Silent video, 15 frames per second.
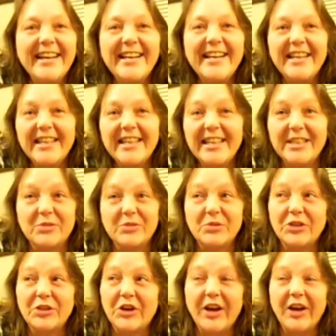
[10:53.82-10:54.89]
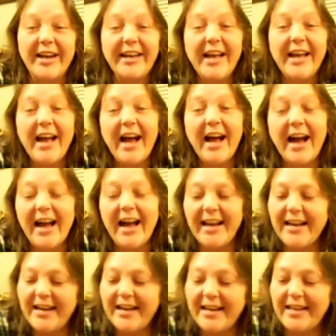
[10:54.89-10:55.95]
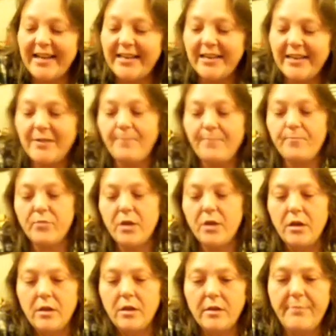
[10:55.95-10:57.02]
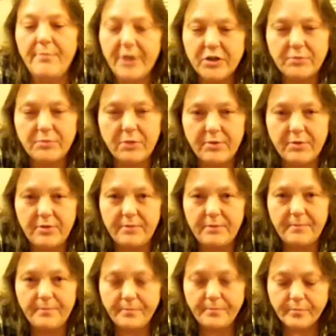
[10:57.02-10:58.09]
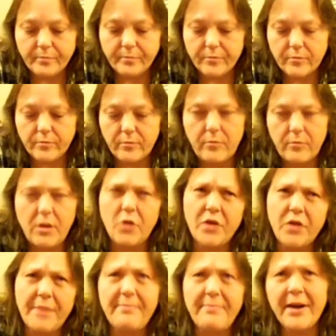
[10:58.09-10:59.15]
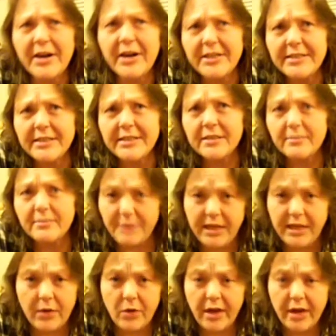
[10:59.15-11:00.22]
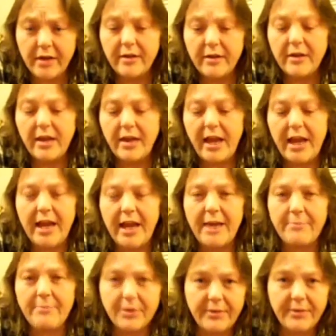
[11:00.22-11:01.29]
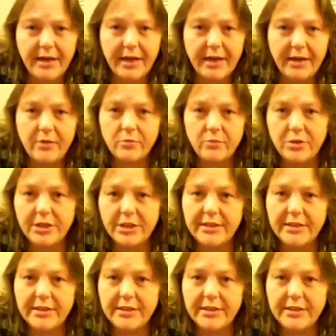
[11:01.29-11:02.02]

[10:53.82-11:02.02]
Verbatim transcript: this was great. I got uh, the Paris Bourbon, okay, Paris PKY and Bourbon County, which is the